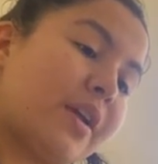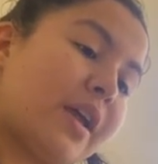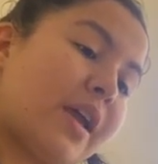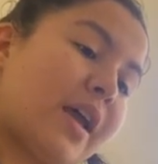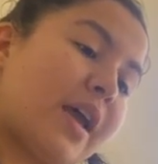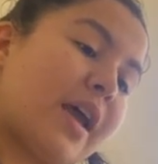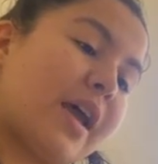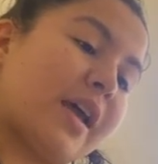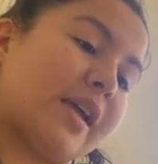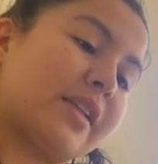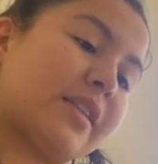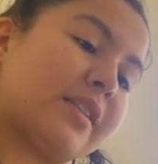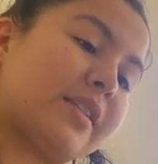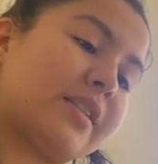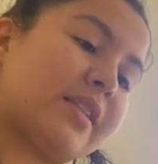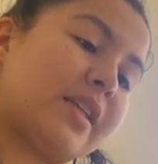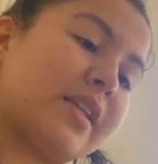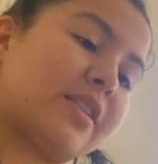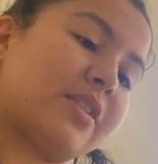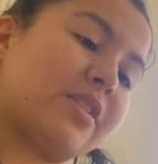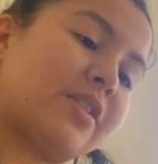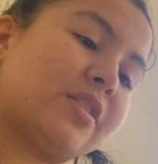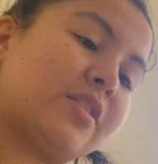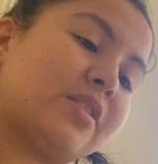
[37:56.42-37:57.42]
as
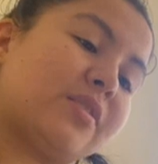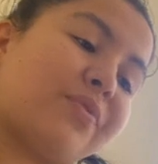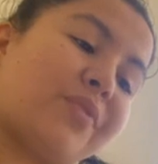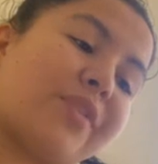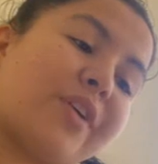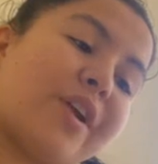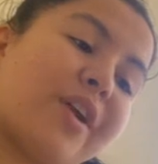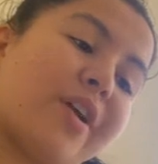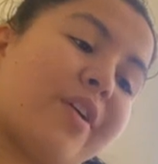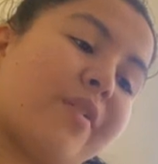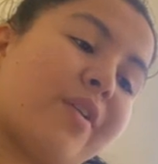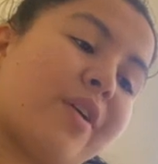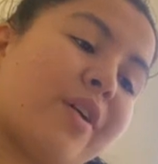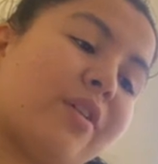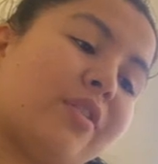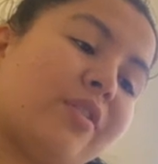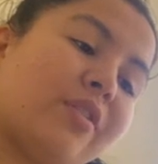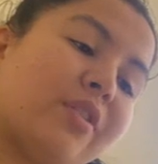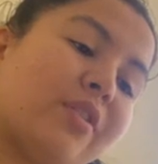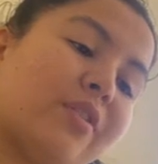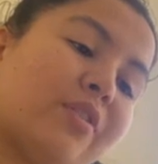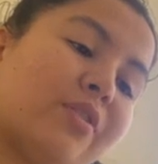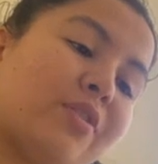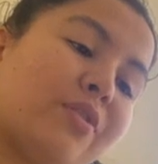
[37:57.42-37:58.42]
tensions flare
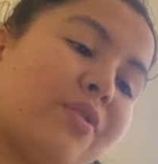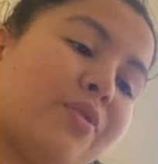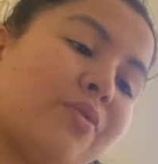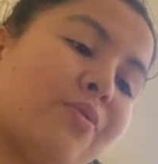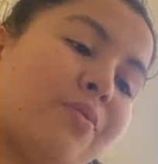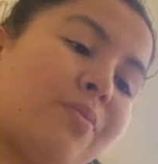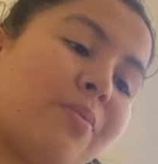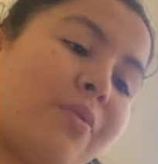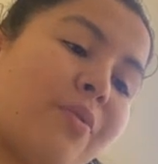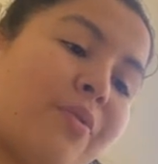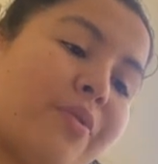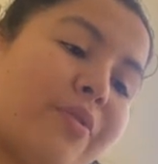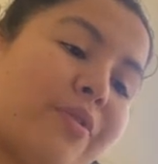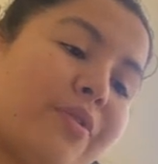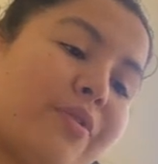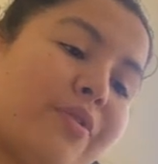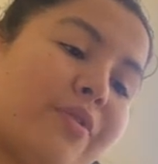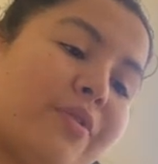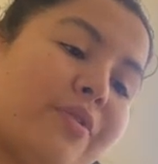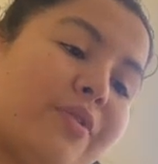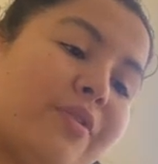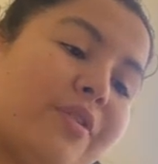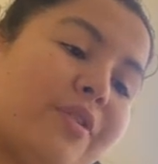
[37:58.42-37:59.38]
along the new border